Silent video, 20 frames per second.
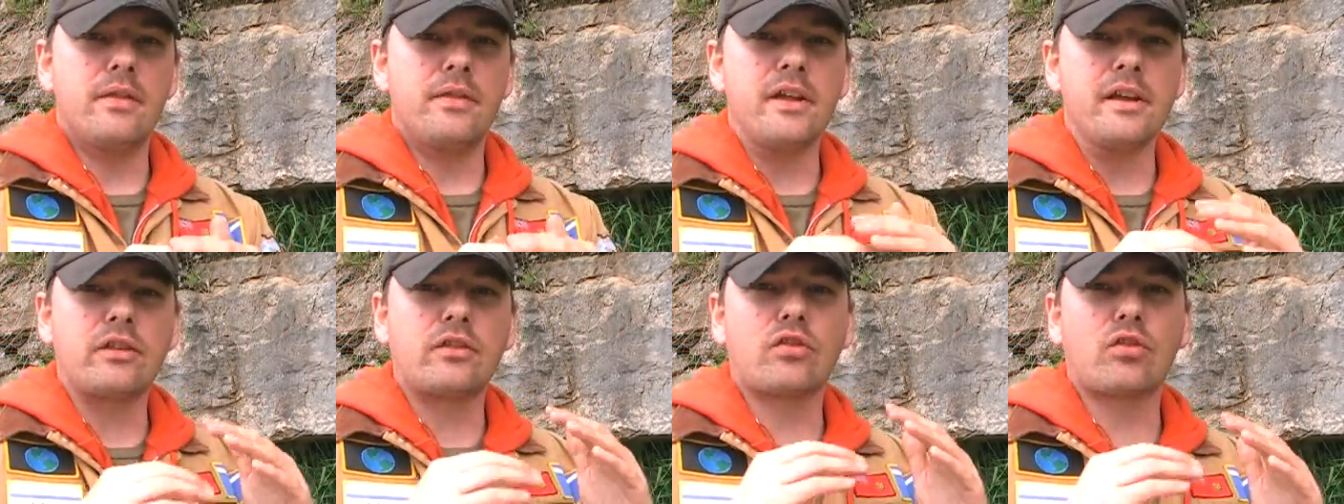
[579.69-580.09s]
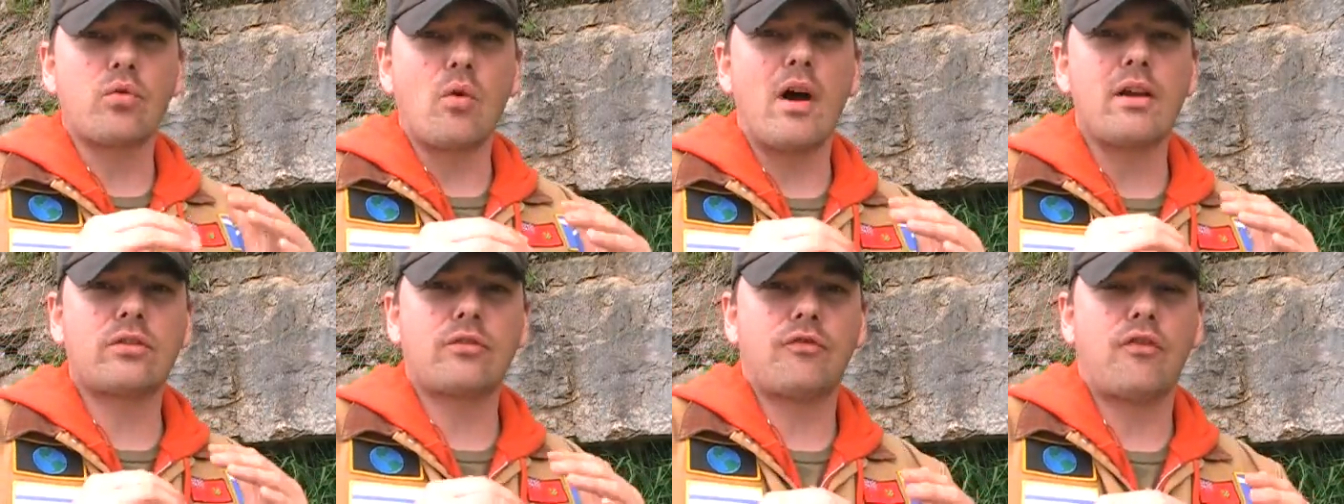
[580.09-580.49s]
this
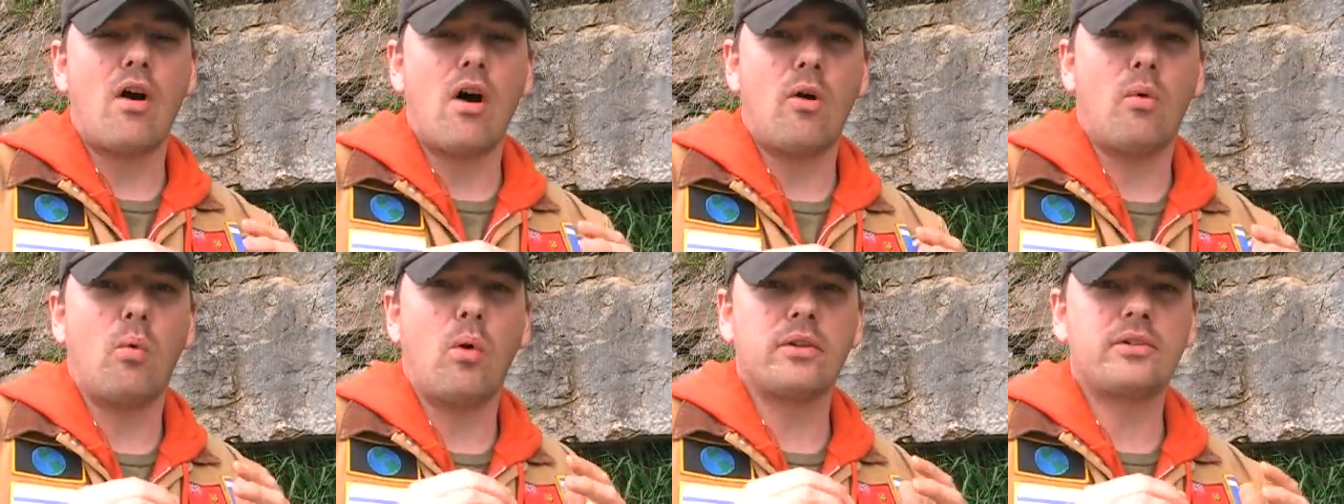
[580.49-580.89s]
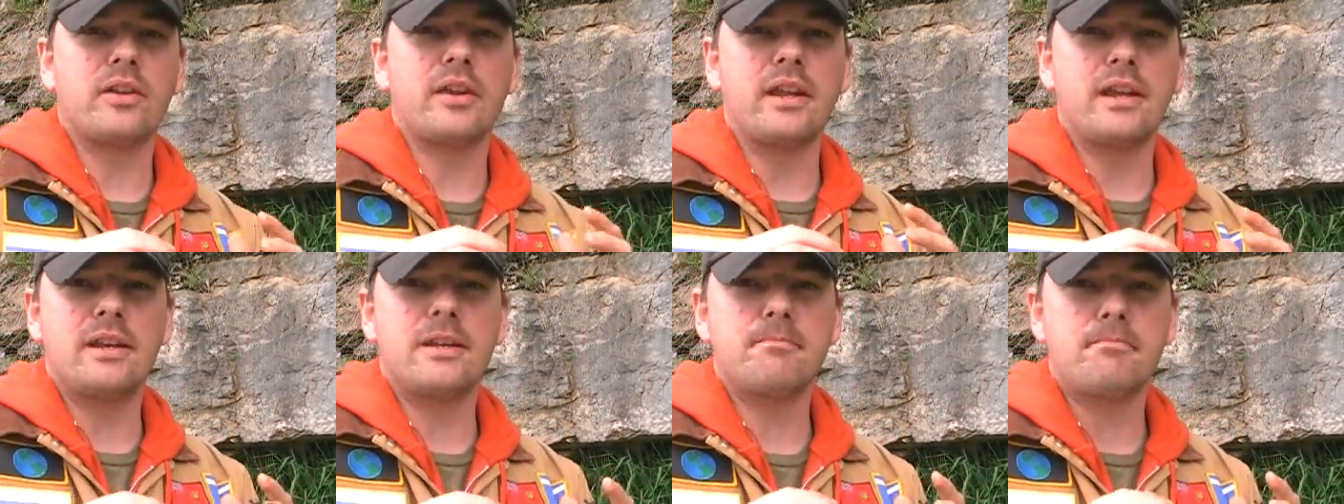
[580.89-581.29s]
thrust fault
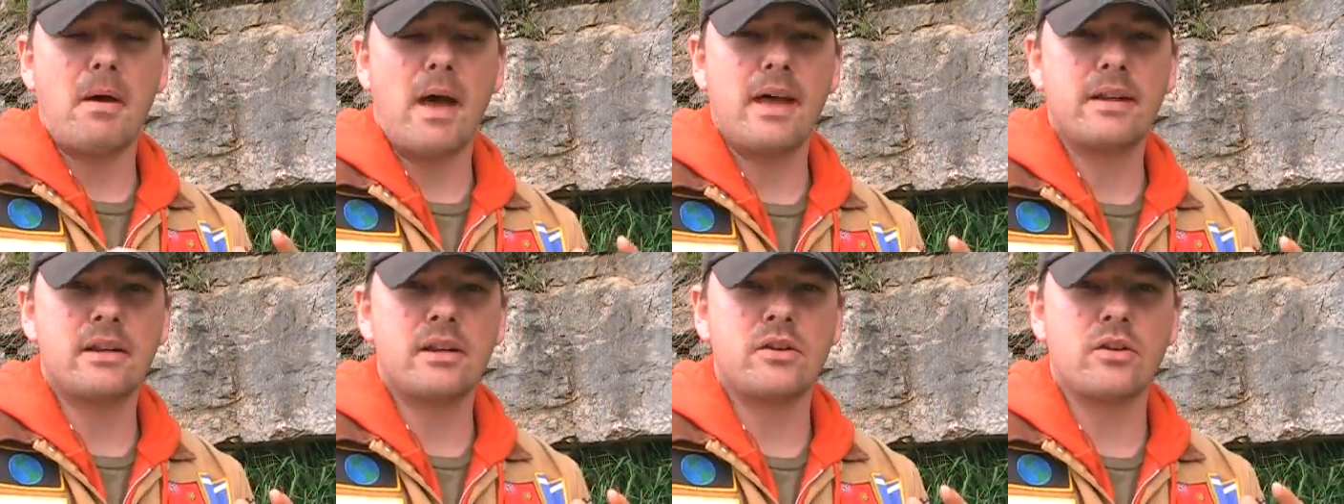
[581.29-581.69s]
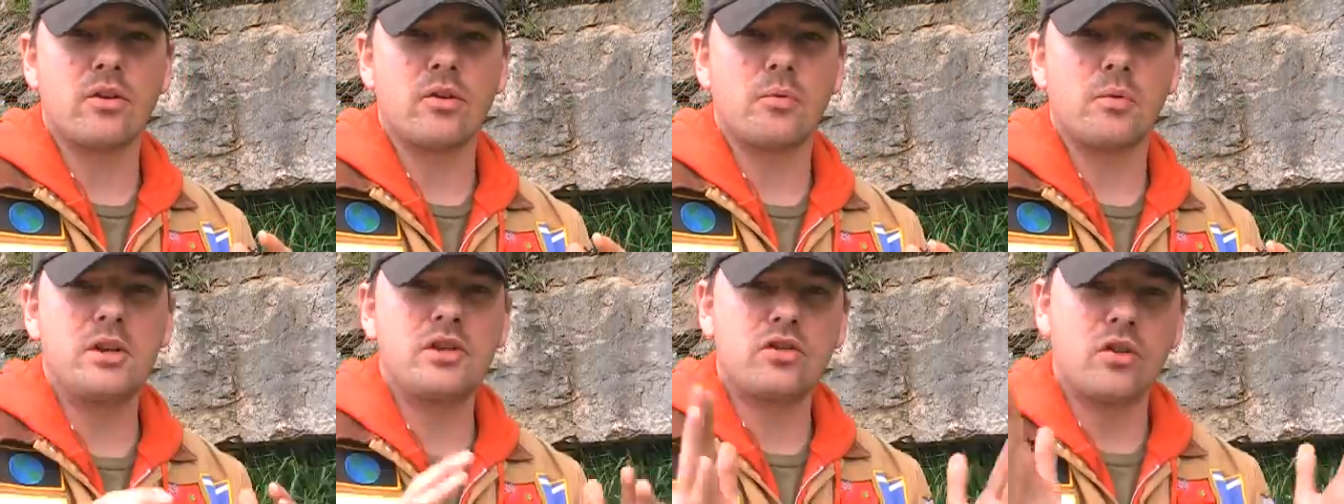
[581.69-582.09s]
wasn't independent
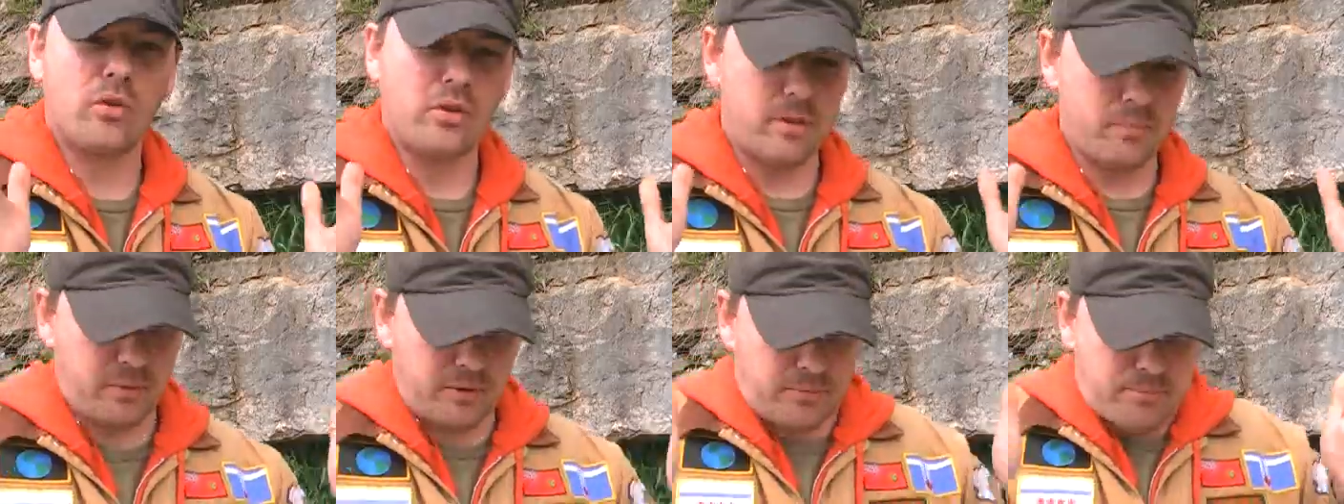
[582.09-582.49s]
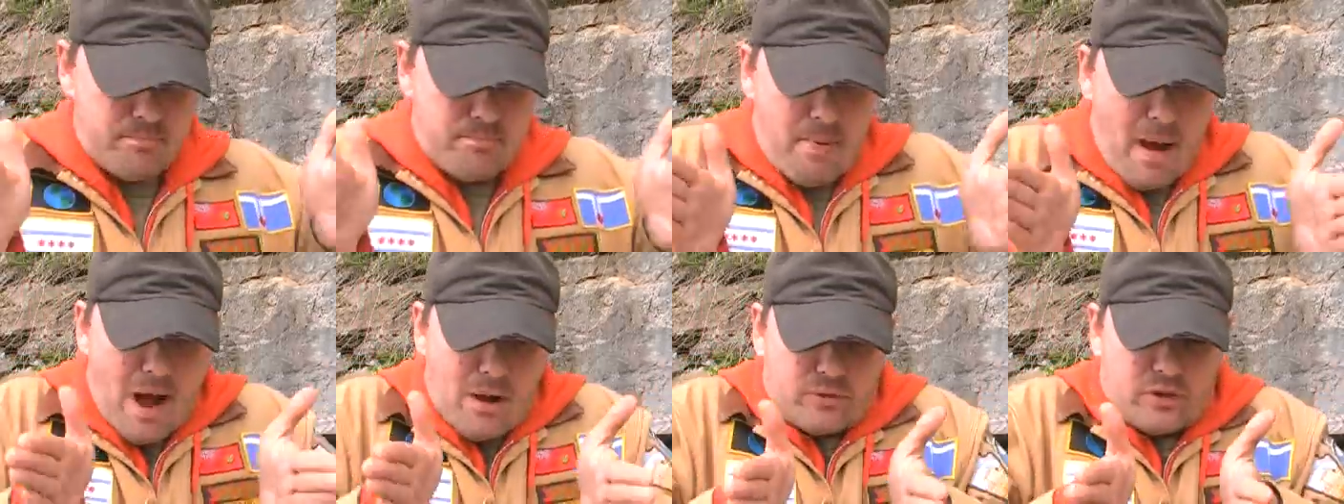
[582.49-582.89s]
or regional. It was
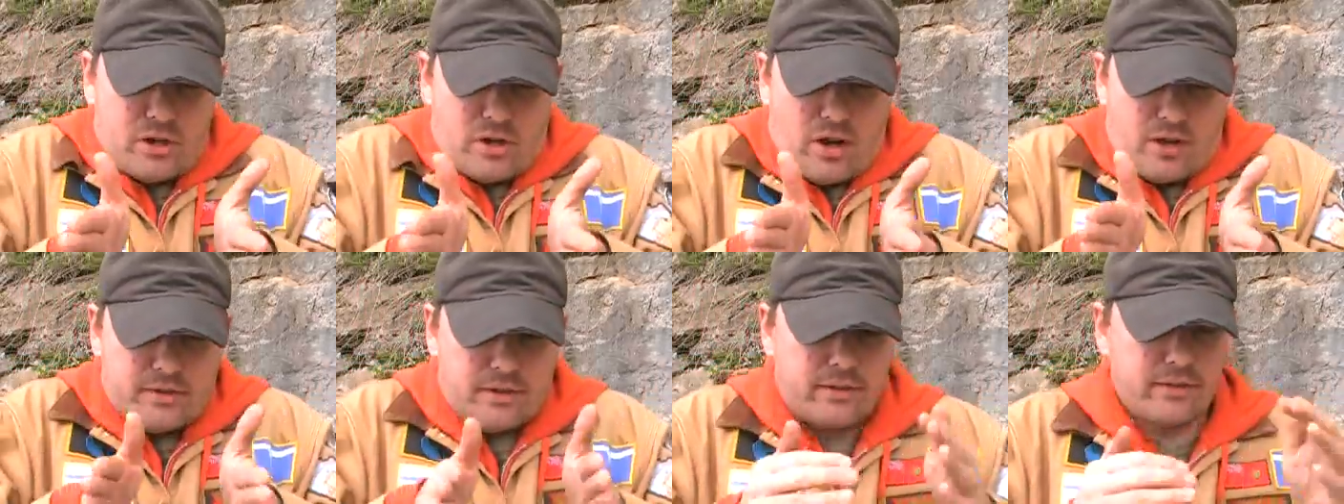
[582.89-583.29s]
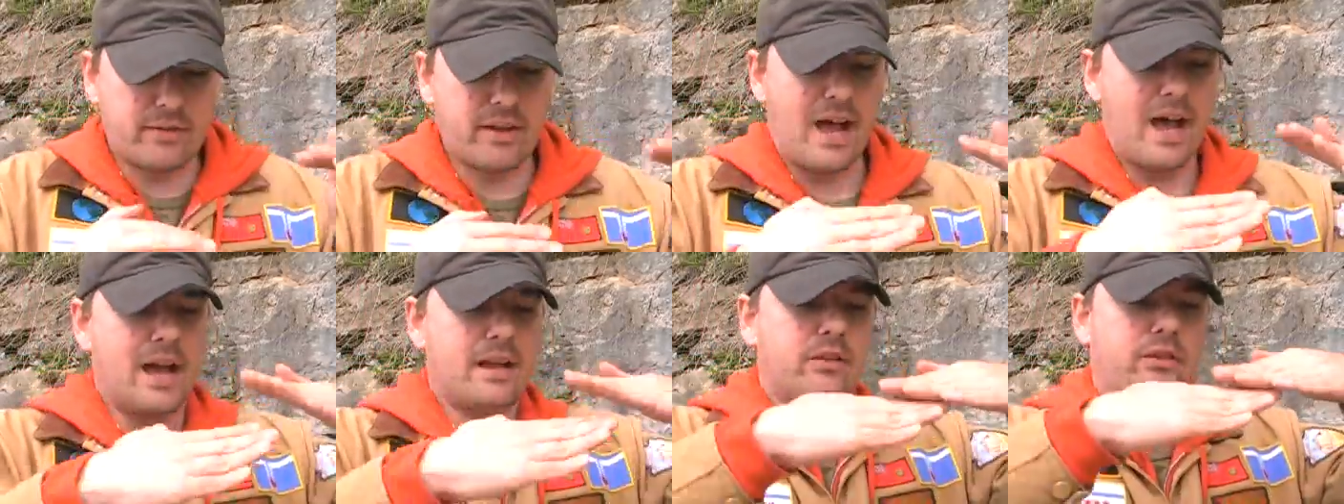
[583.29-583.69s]
bounded on the
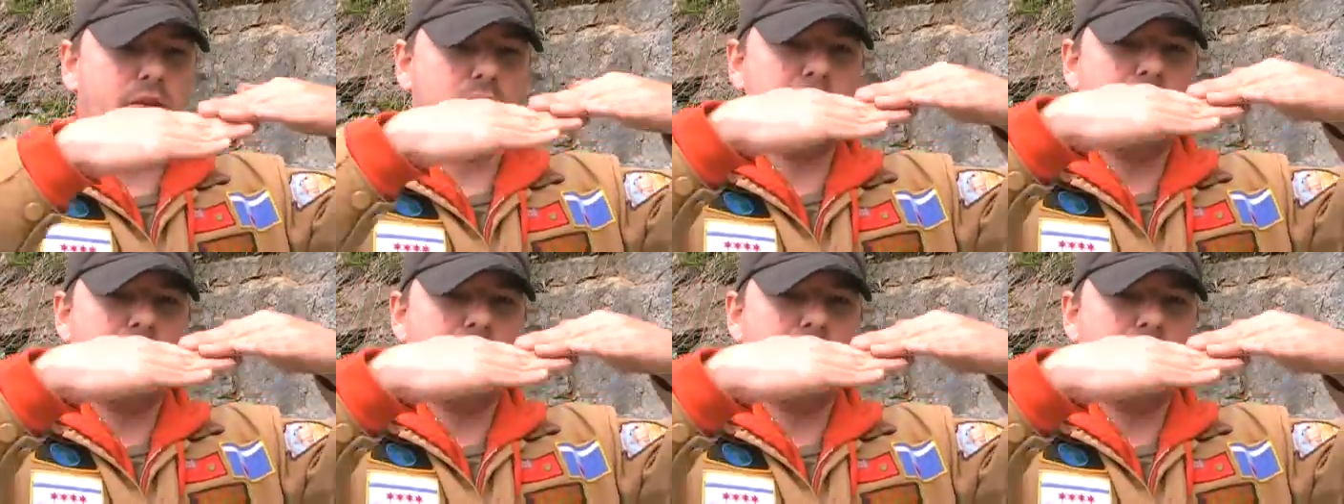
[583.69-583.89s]
side, so